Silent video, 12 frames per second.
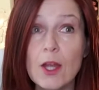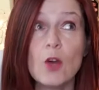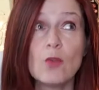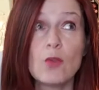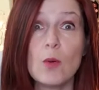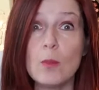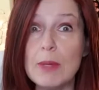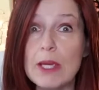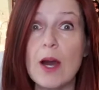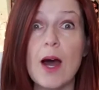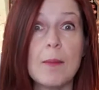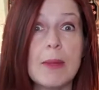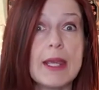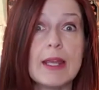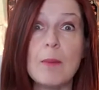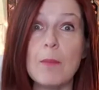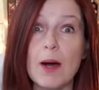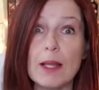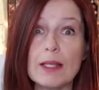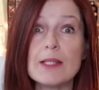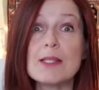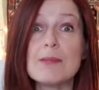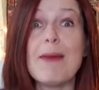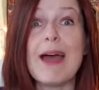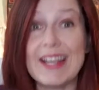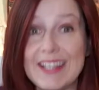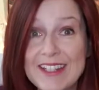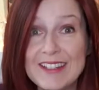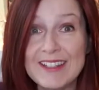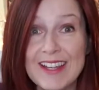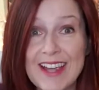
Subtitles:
from becoming an abundance magnet